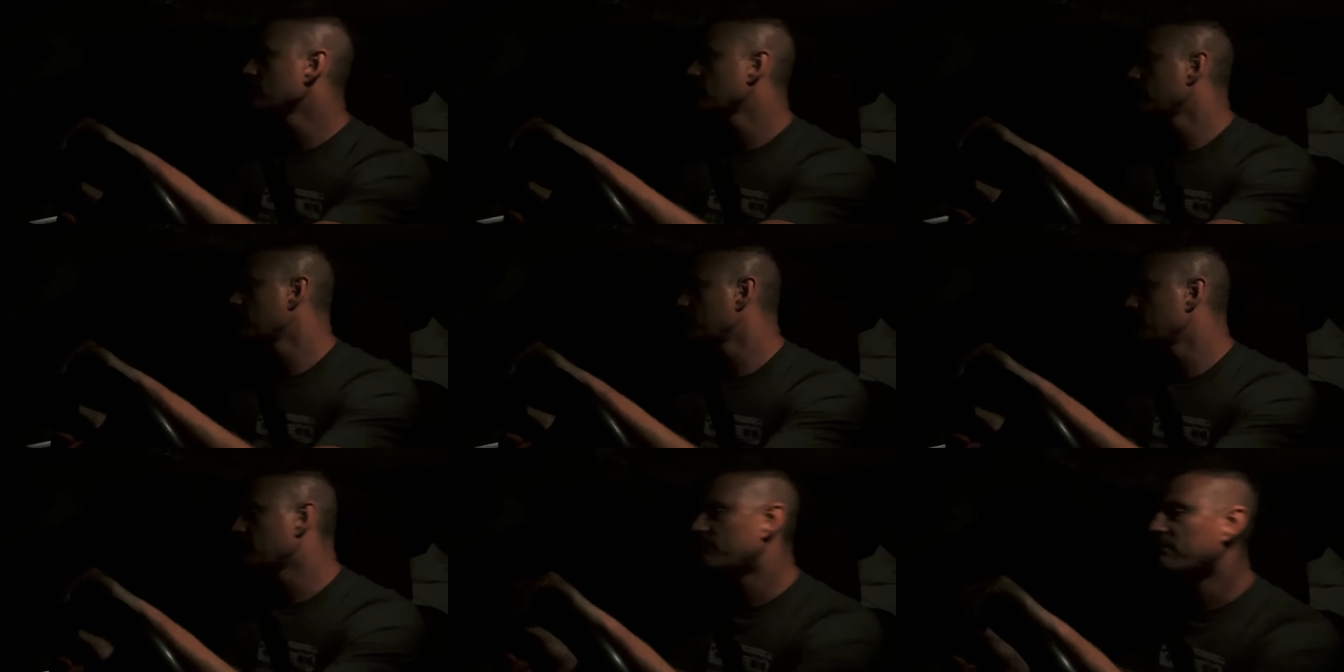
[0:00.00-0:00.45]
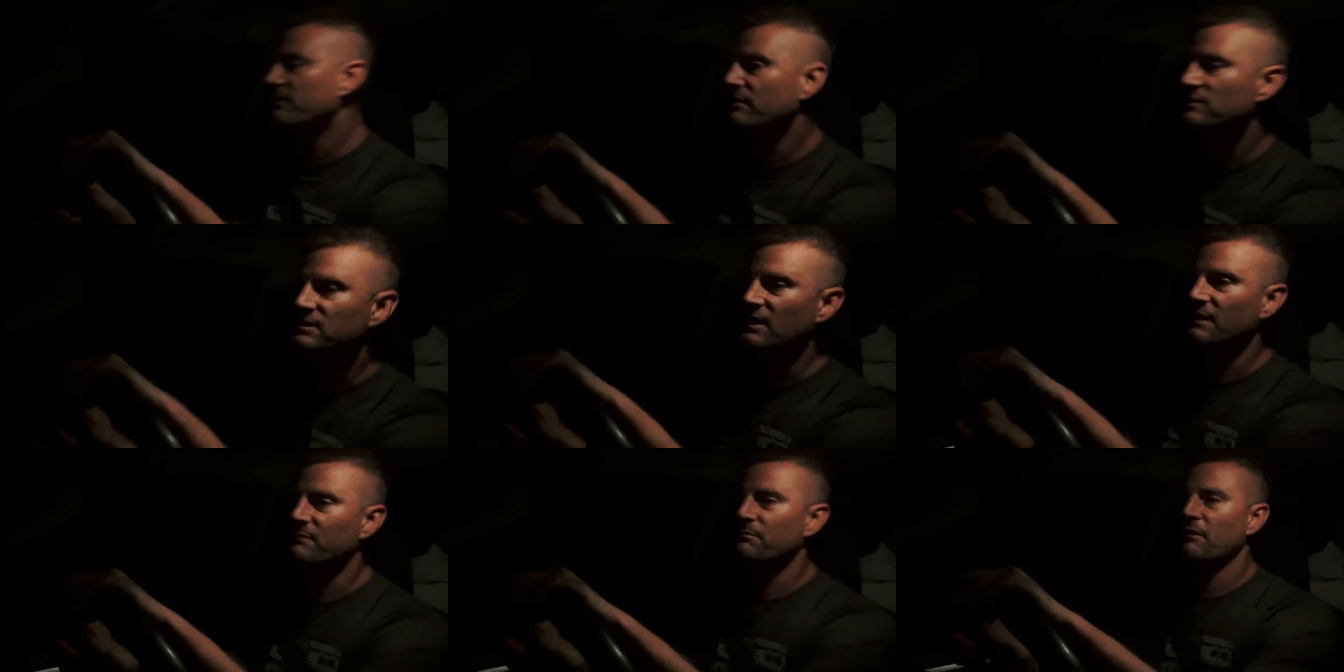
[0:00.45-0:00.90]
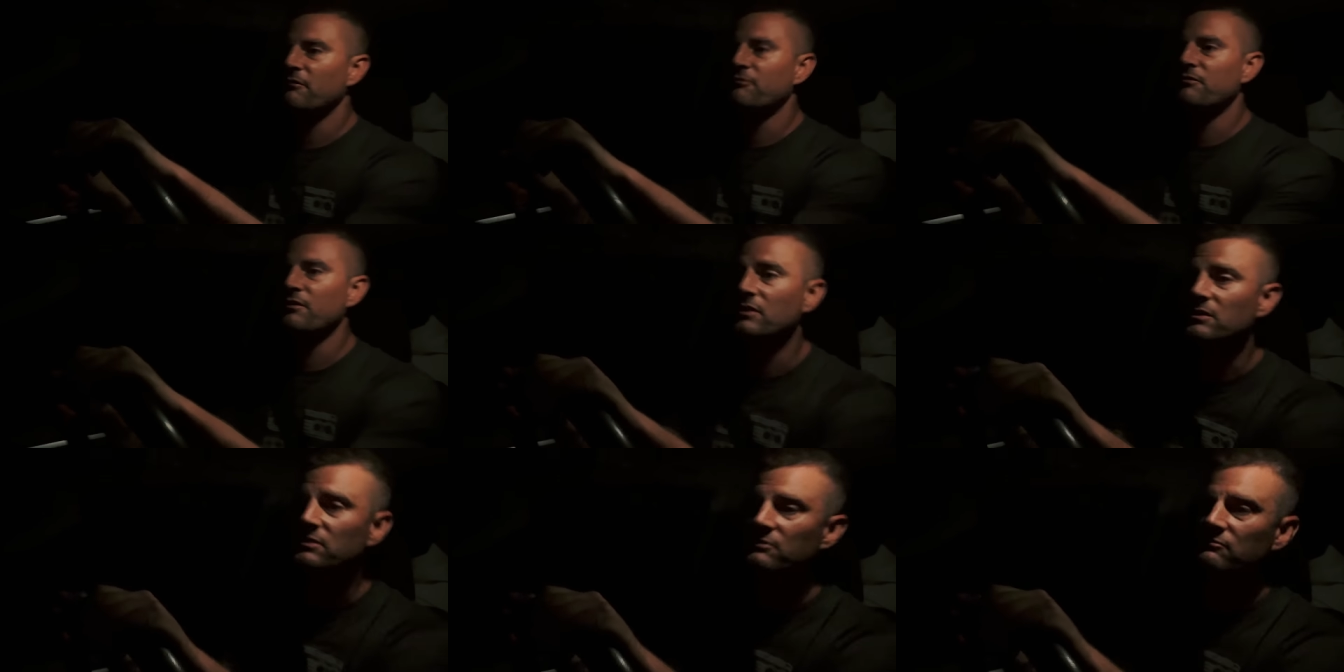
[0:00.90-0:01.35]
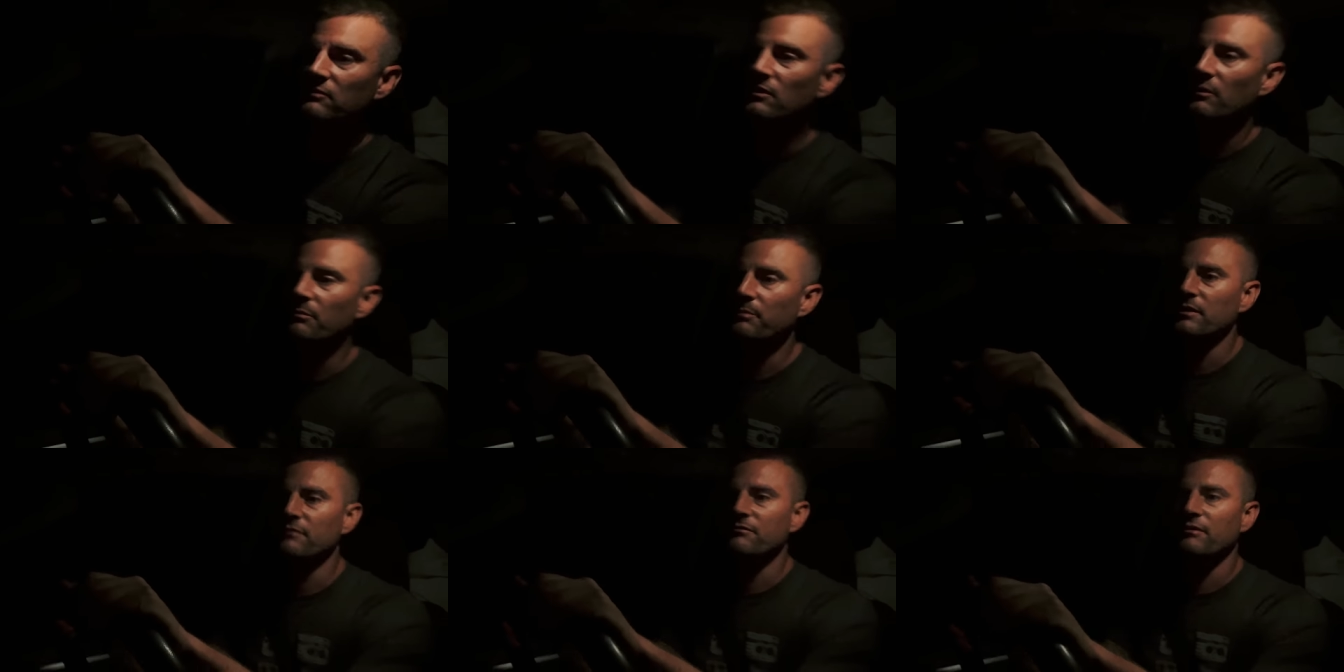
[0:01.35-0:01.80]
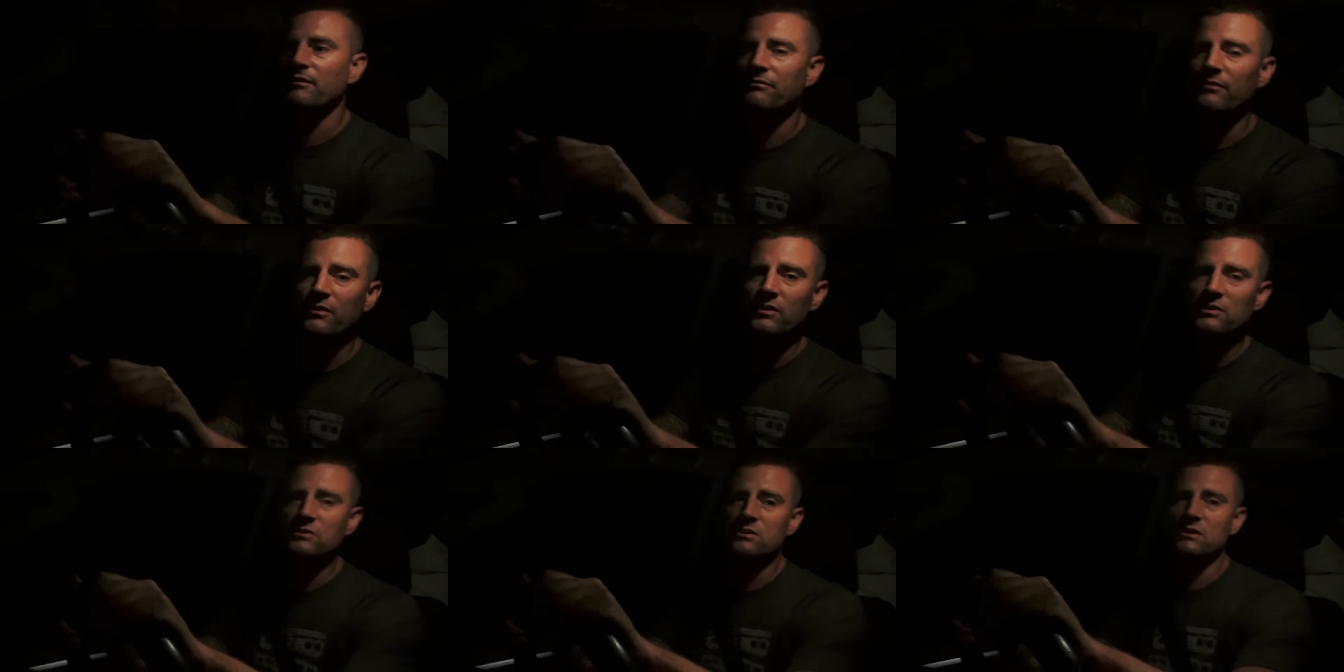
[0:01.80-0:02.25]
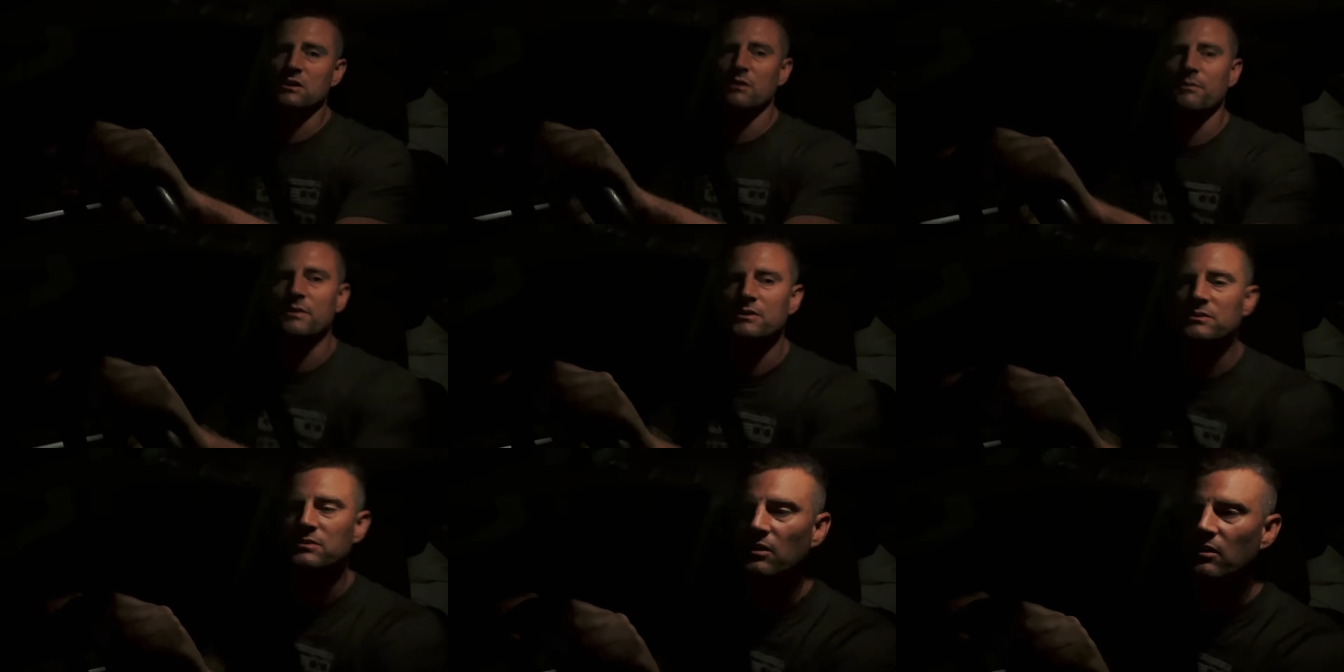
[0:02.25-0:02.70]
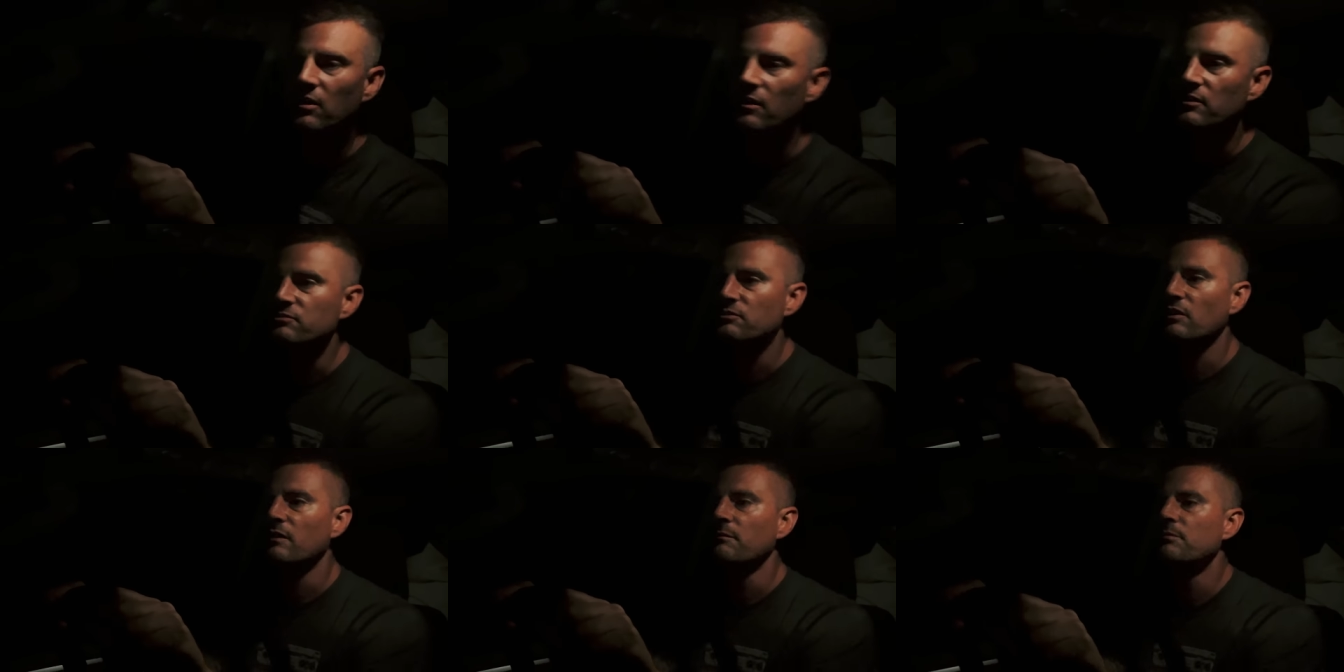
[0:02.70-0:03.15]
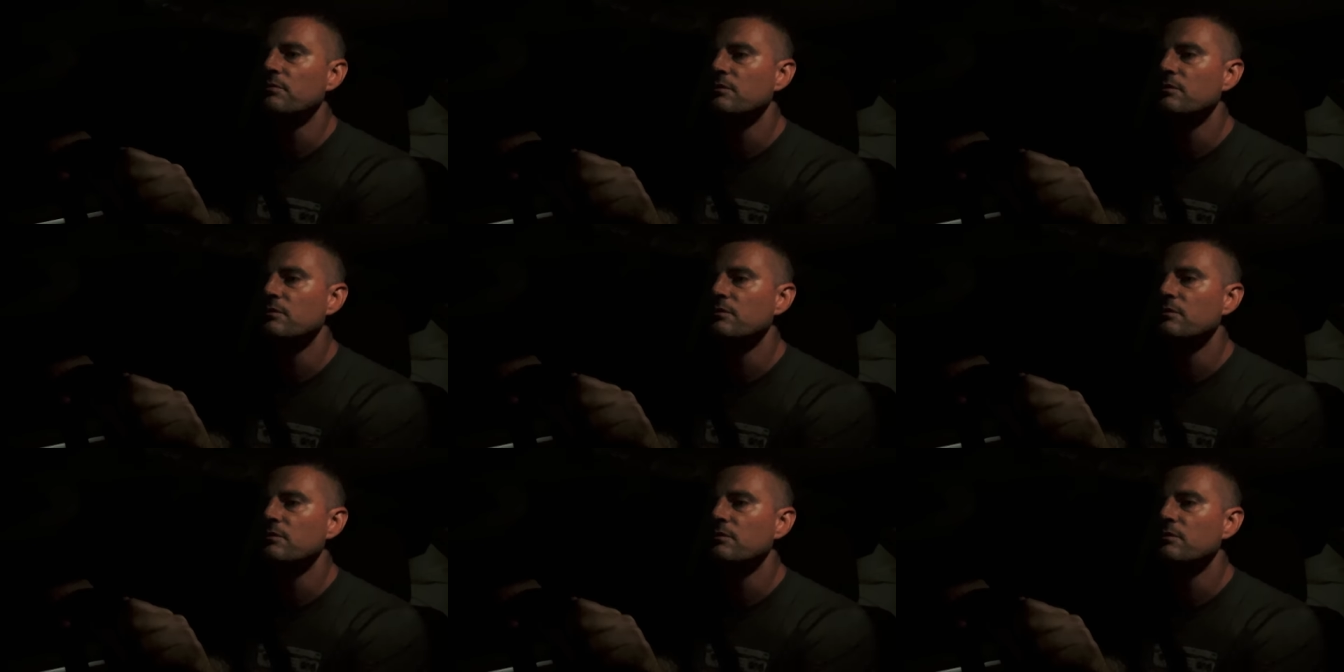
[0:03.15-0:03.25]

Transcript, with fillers: Um, feels like my first real bit of adversity on my solo trip.